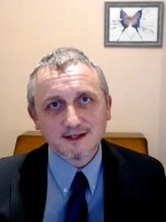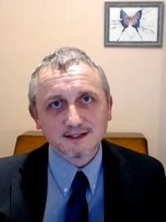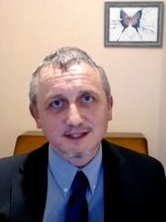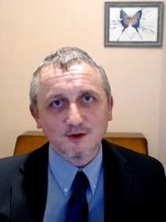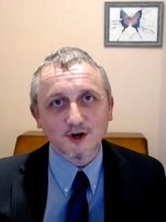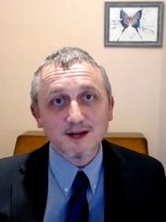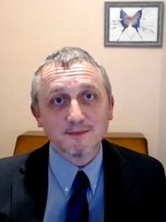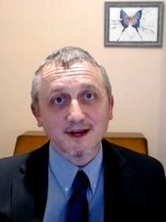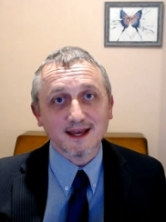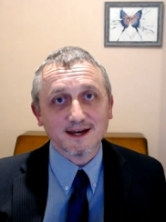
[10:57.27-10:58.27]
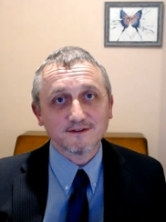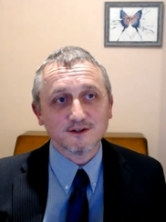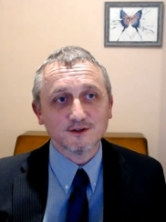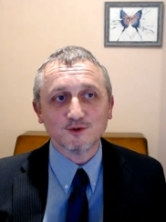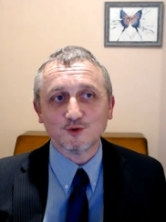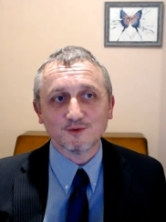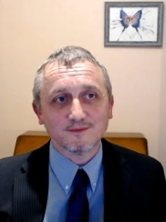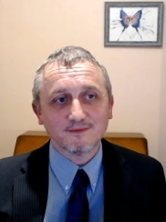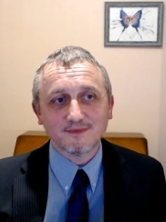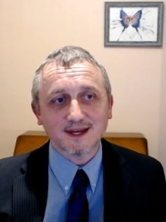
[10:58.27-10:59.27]
So I might have to.
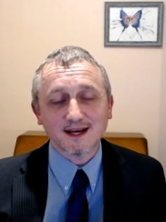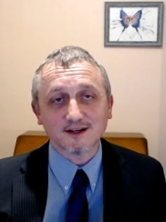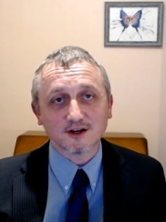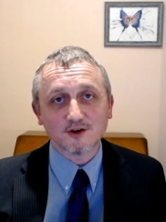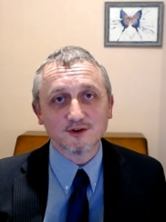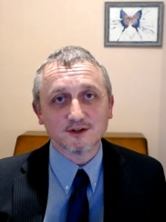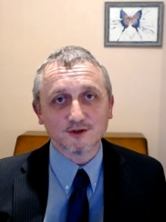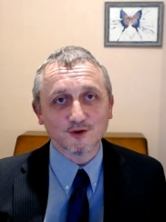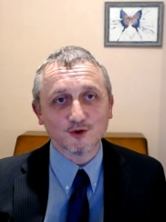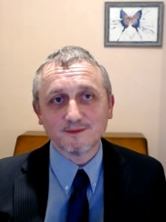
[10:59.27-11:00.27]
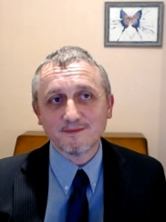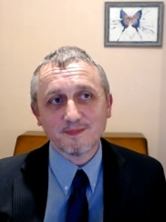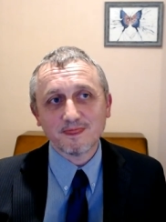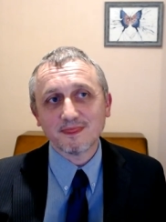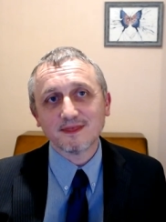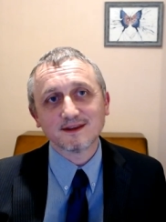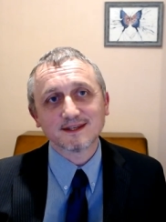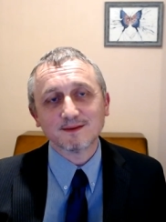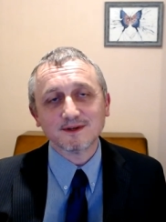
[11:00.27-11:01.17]
They had a corridor. Somebody